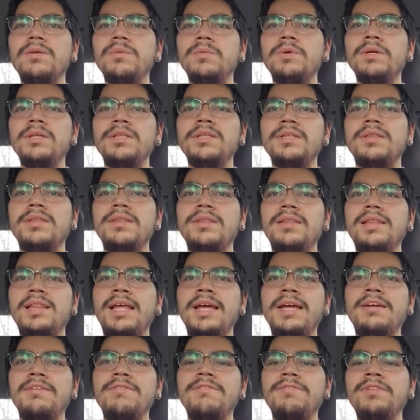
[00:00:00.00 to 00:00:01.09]
with
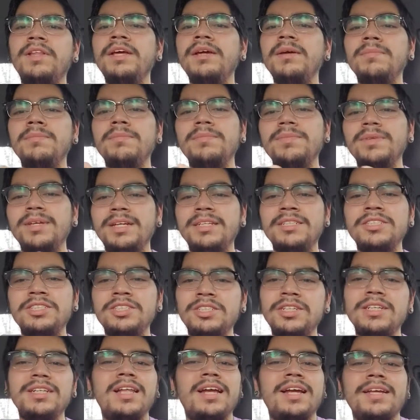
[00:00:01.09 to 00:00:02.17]
like phlegm and
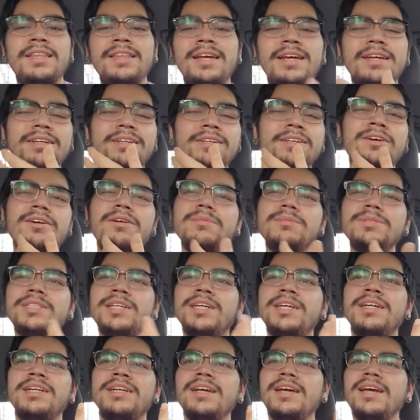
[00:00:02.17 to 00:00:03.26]
shit like that. You know what I'm
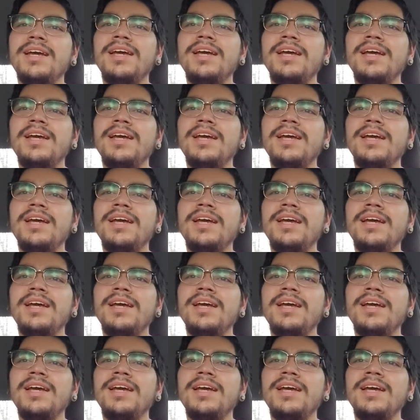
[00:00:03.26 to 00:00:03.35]
saying?